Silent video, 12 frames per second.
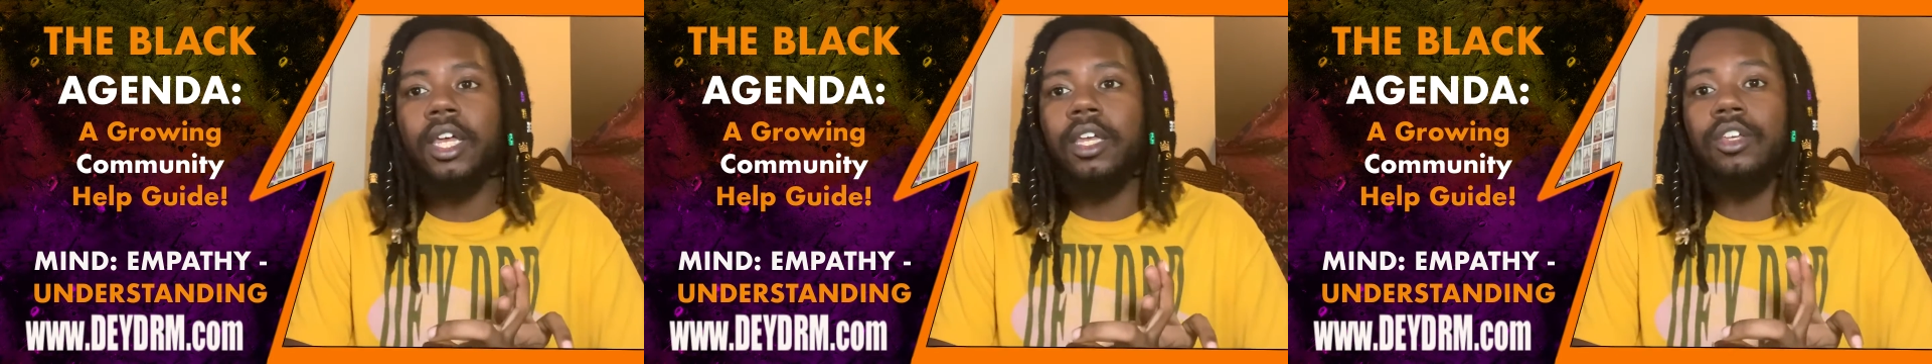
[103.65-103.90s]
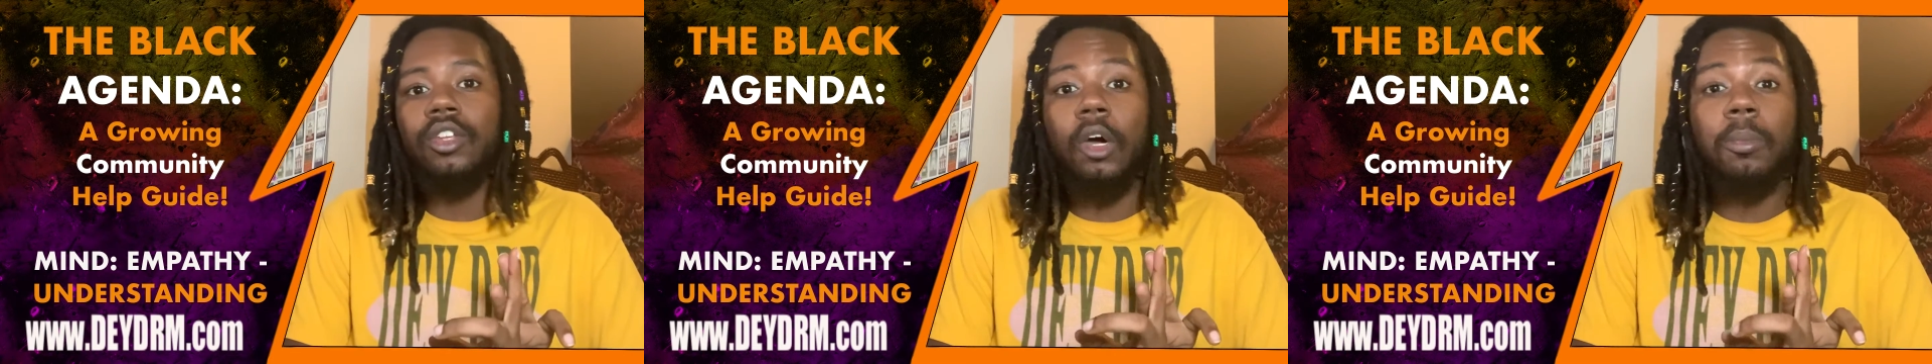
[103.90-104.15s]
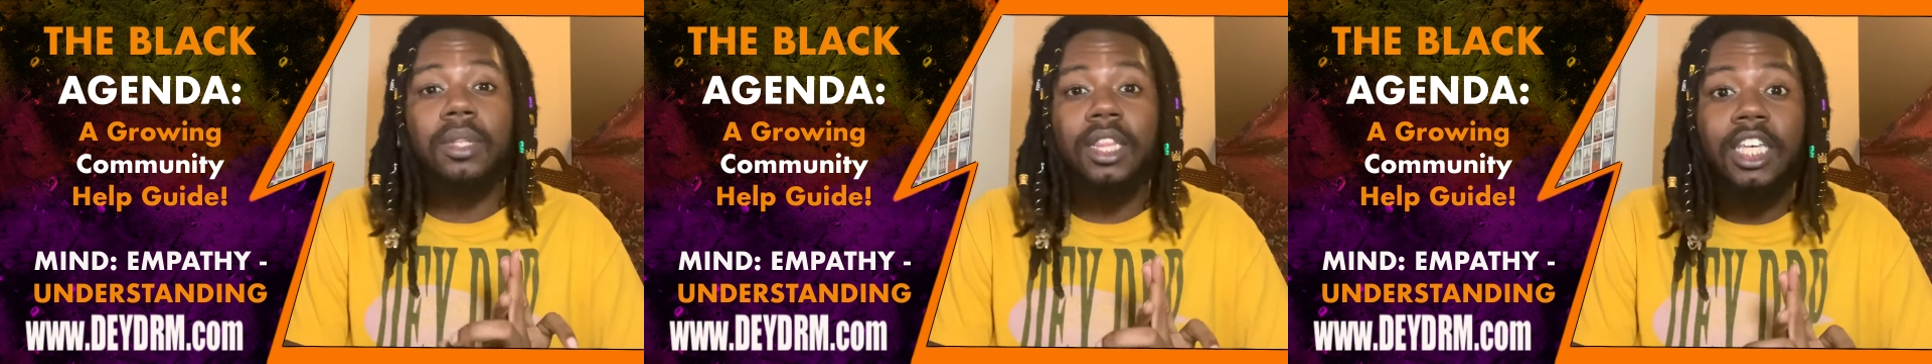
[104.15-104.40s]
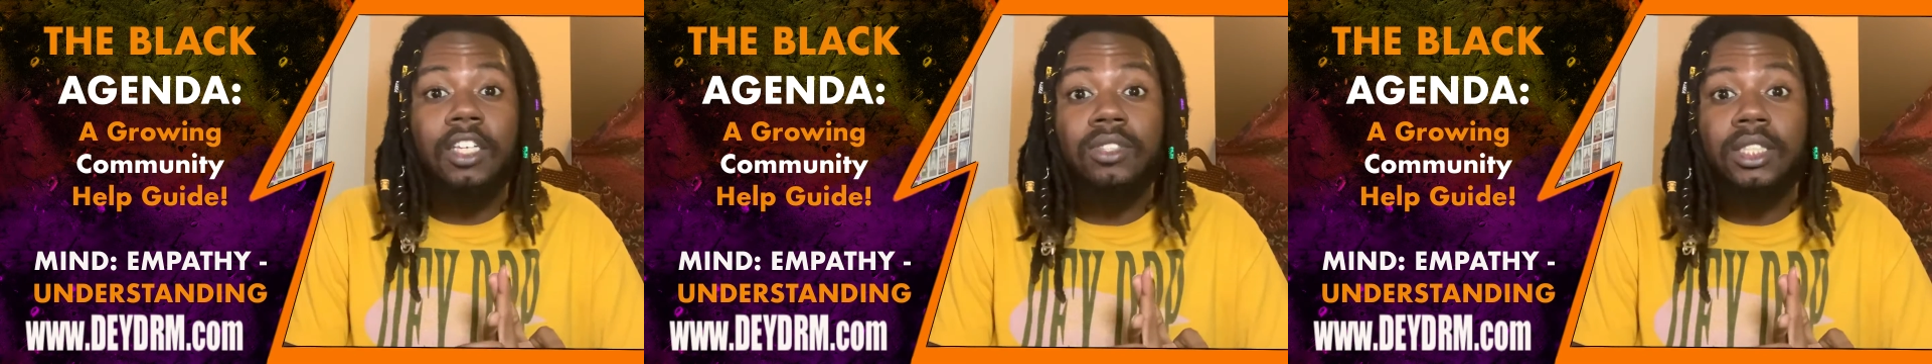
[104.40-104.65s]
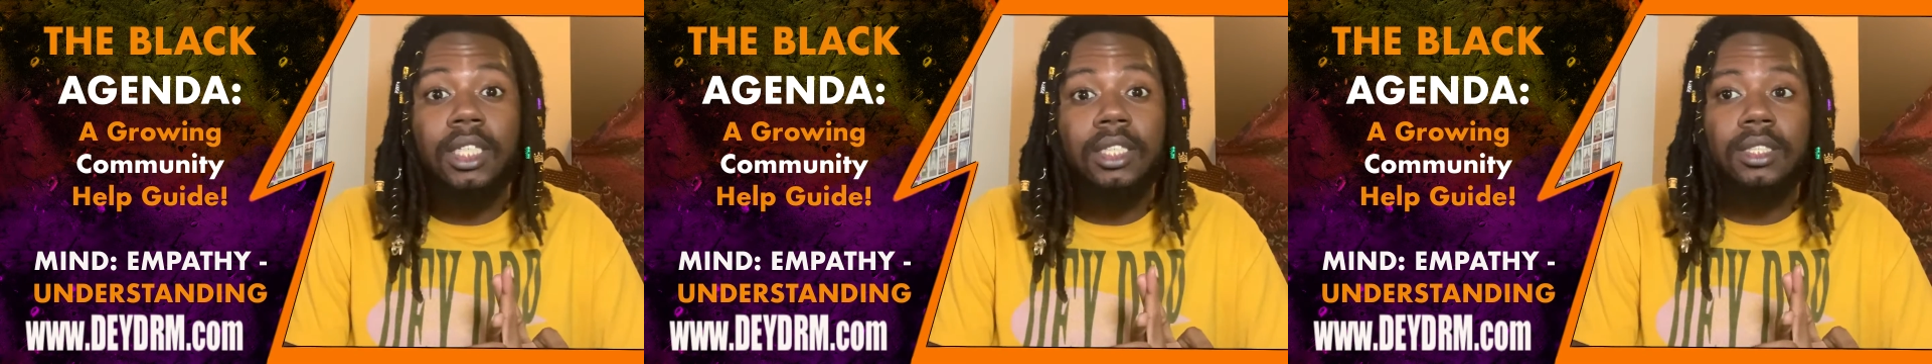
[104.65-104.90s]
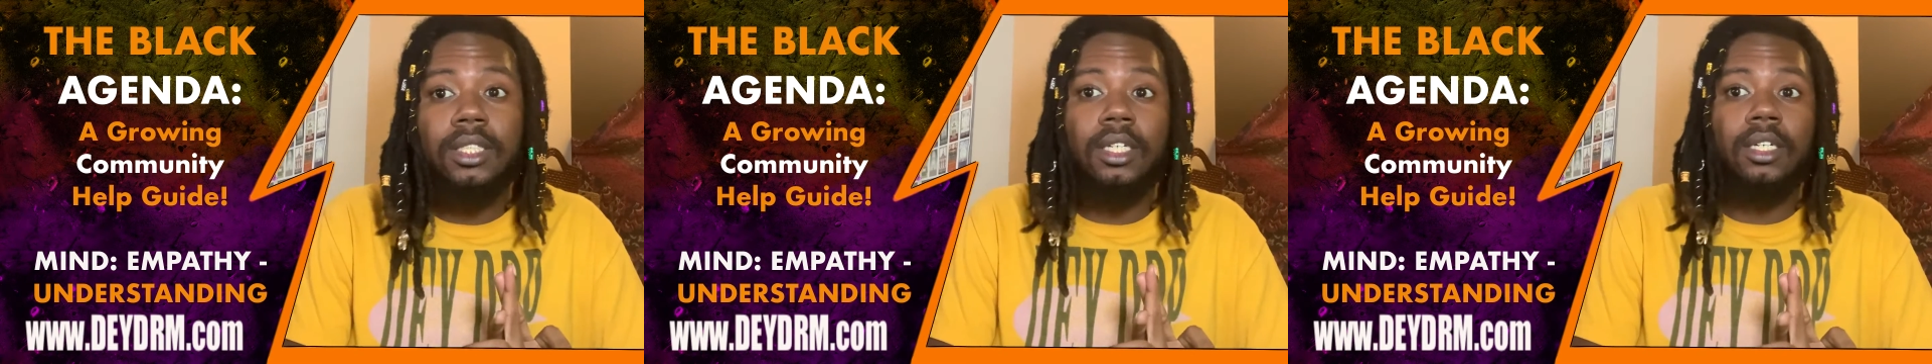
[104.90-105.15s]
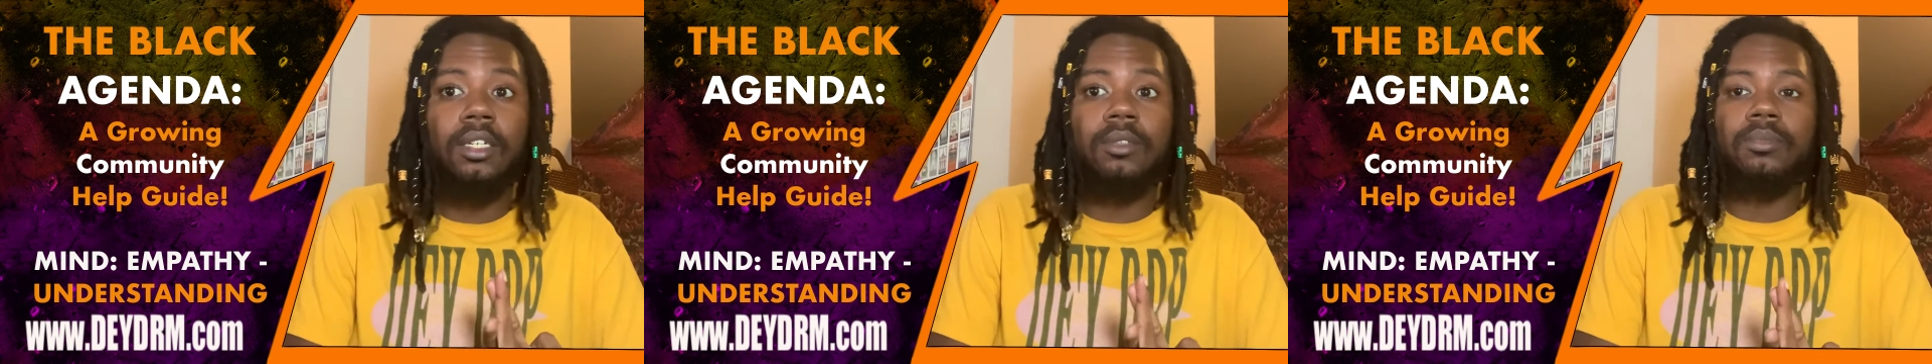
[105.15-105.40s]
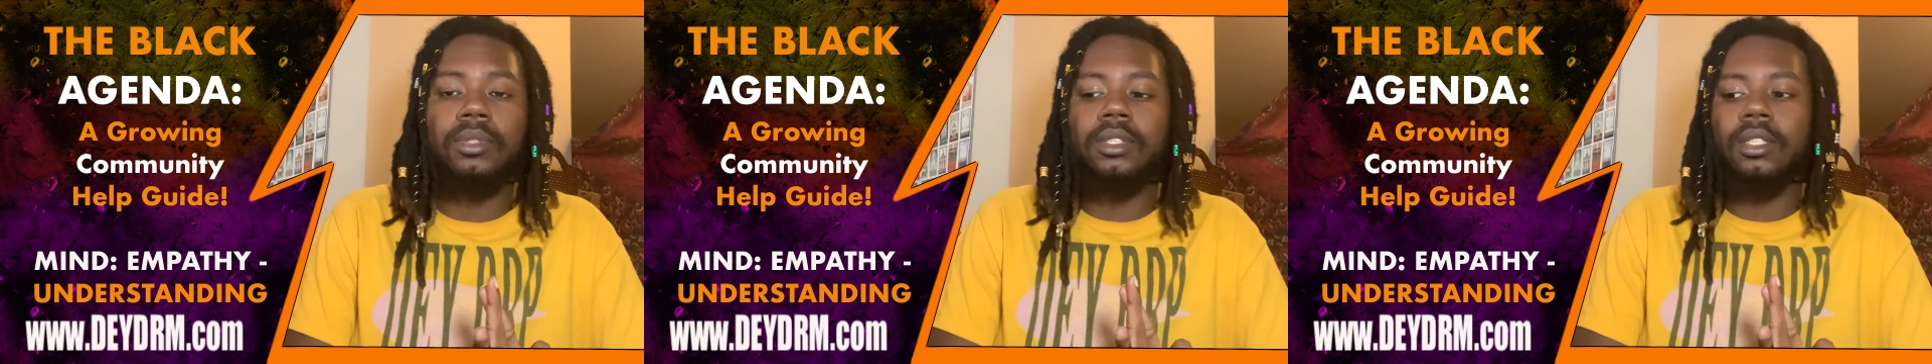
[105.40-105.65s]
you know, belief
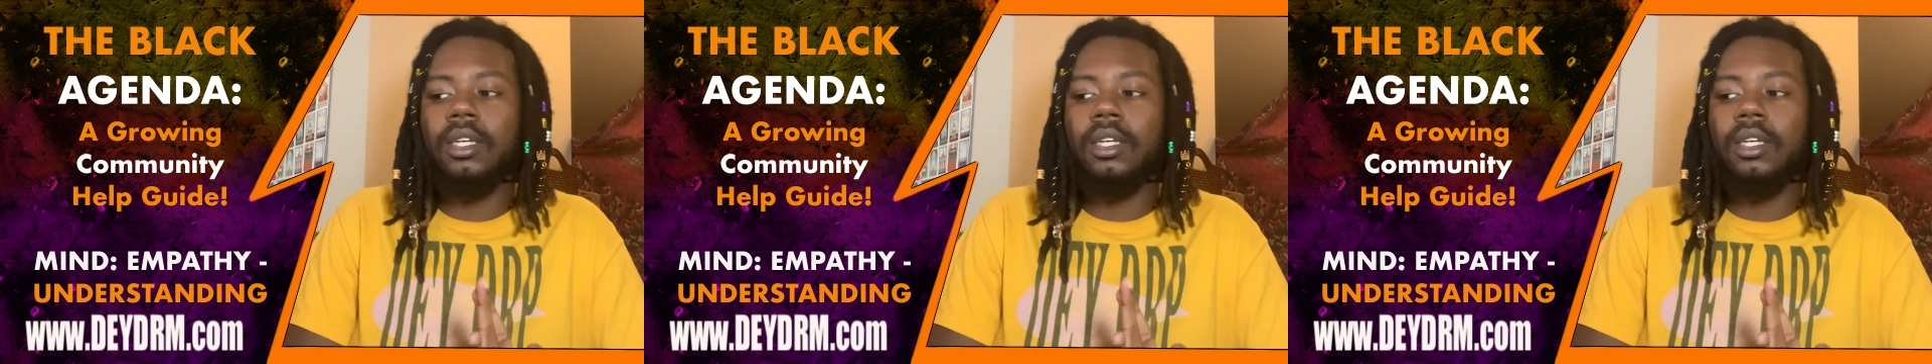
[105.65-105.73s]
systems.